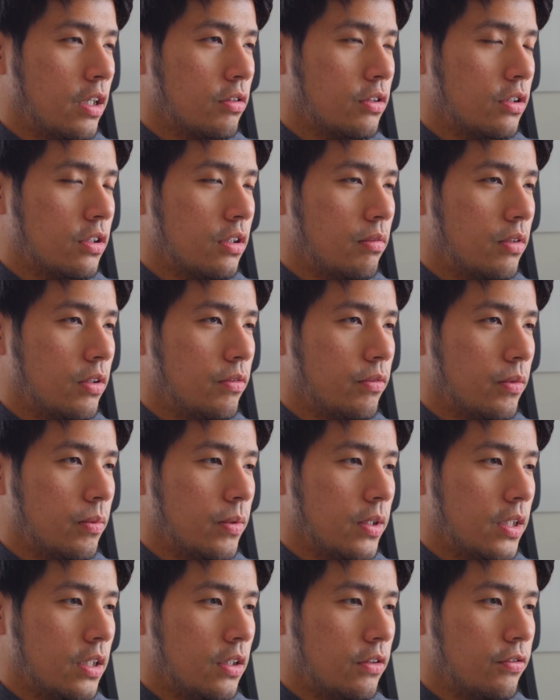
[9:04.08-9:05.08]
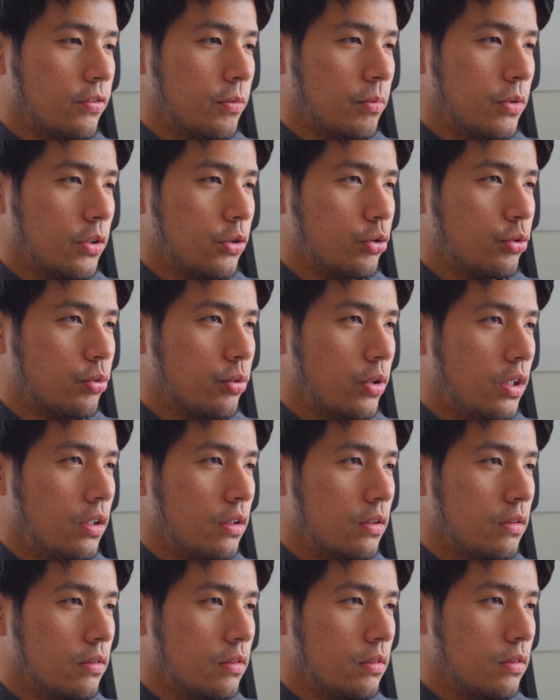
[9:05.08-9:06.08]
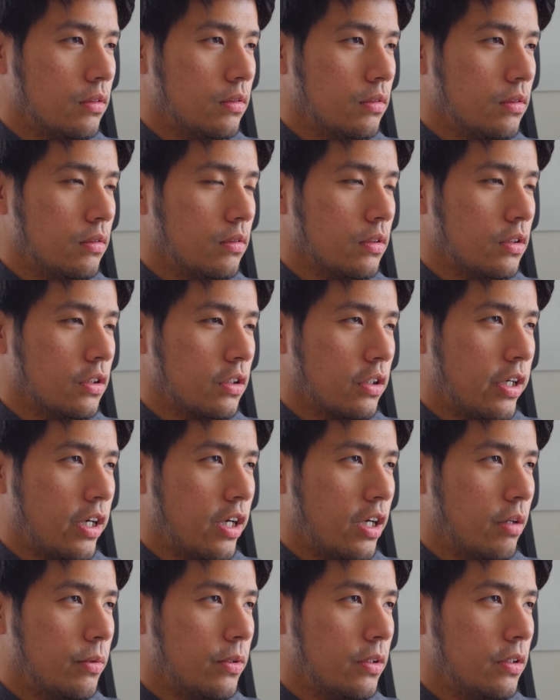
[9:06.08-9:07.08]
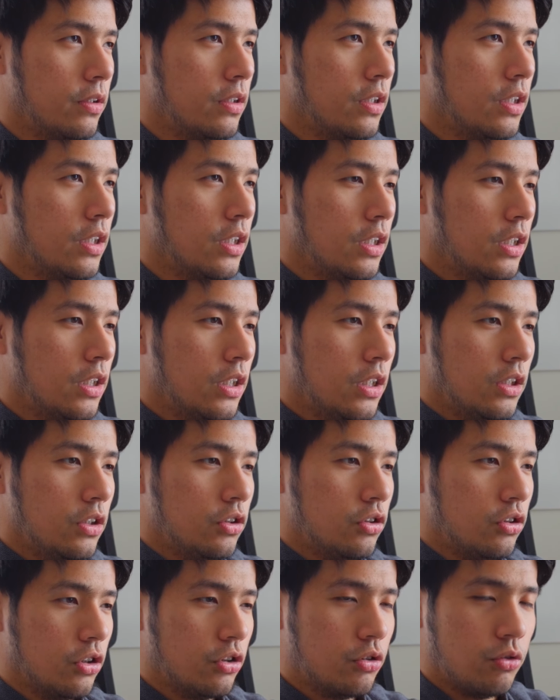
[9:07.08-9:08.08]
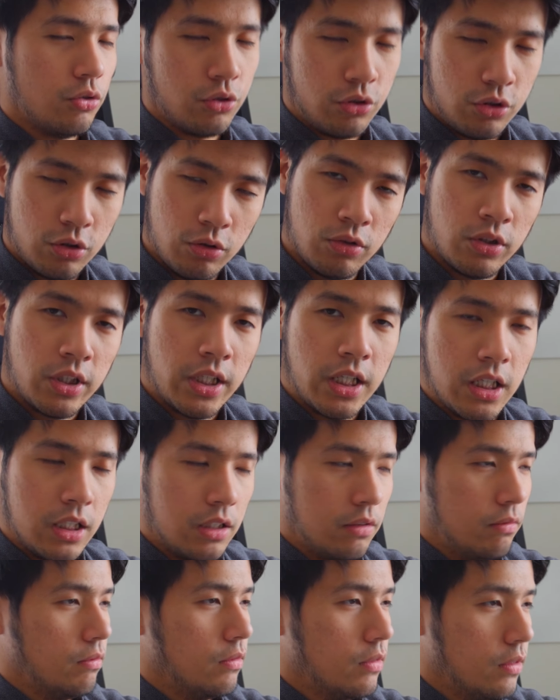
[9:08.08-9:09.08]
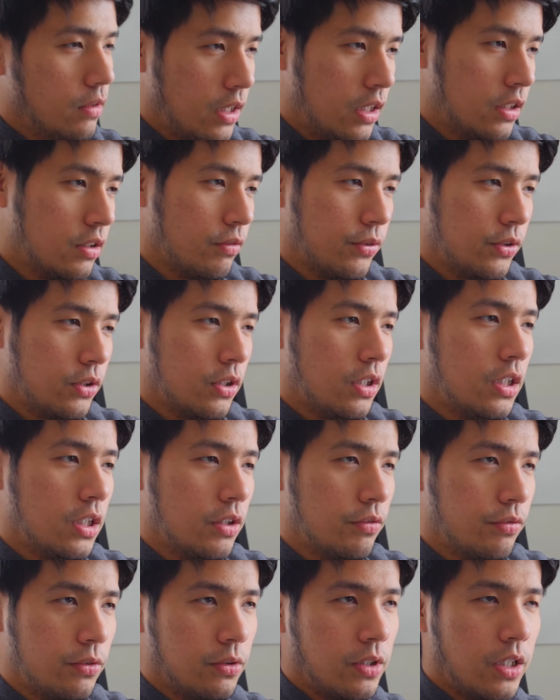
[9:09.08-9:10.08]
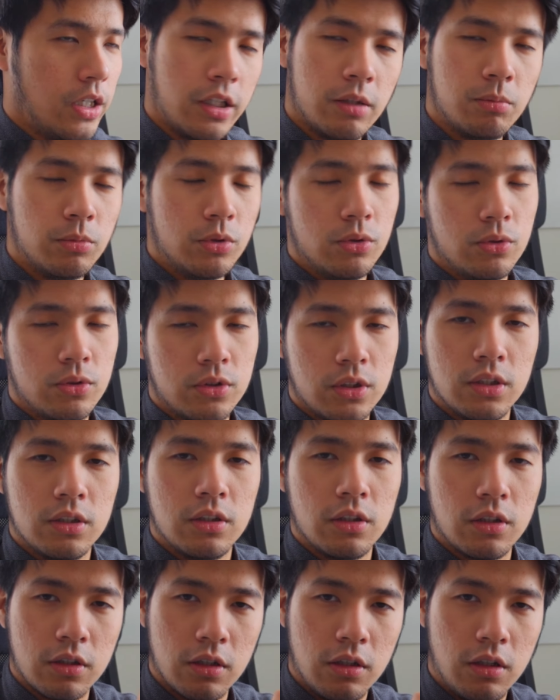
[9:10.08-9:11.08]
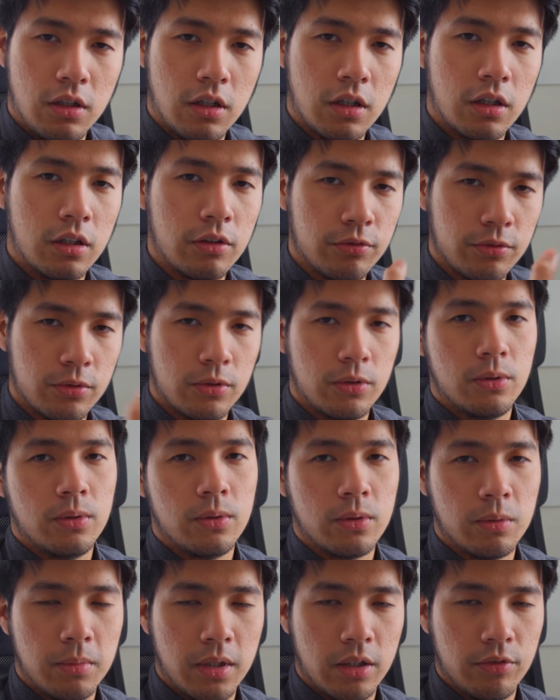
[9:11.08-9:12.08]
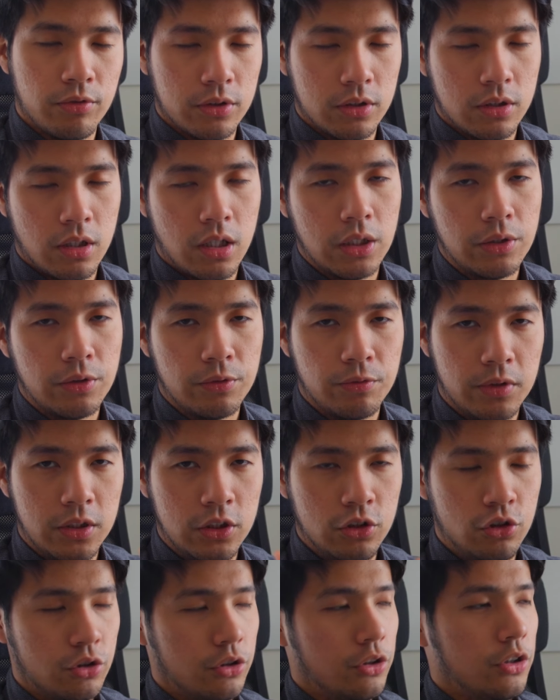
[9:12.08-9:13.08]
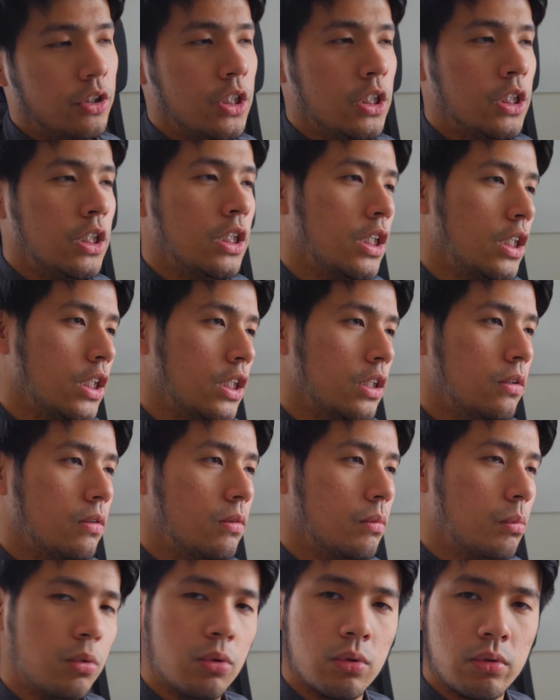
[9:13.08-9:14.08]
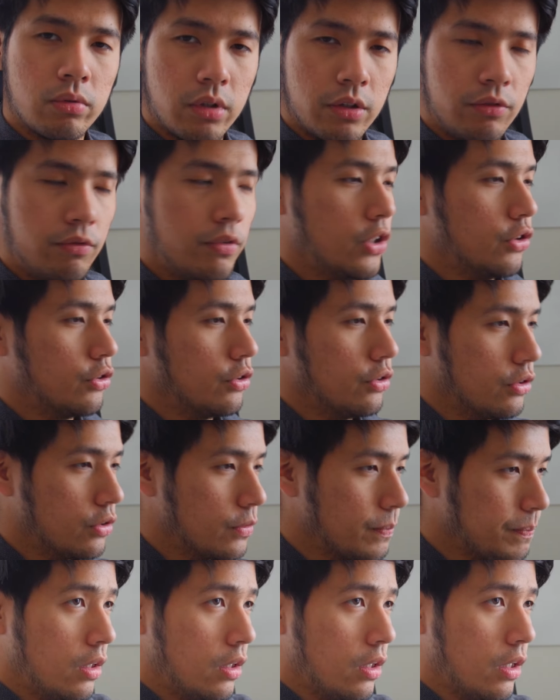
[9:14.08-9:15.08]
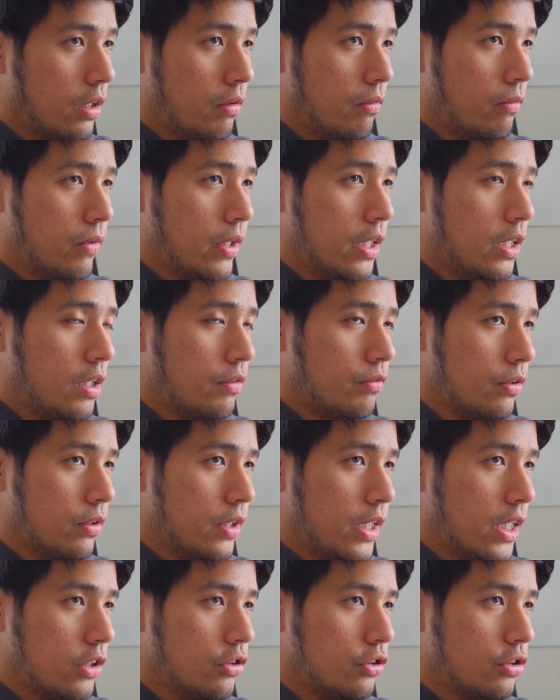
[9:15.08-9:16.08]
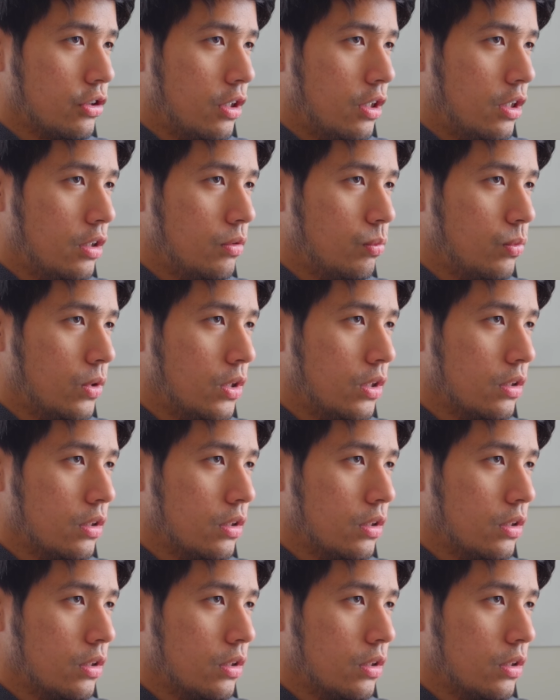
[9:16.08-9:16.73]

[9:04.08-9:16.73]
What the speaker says: out something from the trunk. It's the camera, just to show that as a photographer I am using the car for my photography journey or adventures. Okay, right after that shot